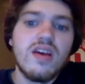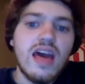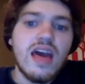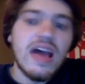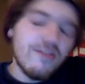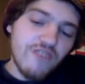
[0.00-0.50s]

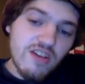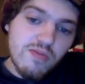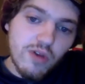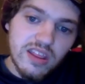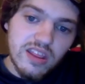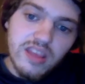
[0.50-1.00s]
on
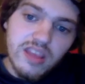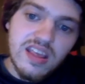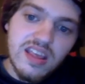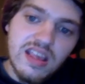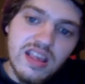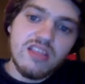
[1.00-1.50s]
Facebook and
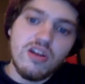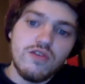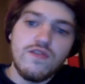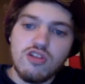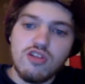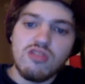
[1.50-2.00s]
LinkedIn at Tunnel
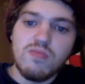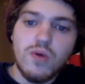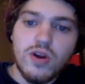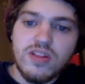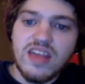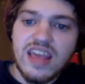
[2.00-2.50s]
Vision Sports,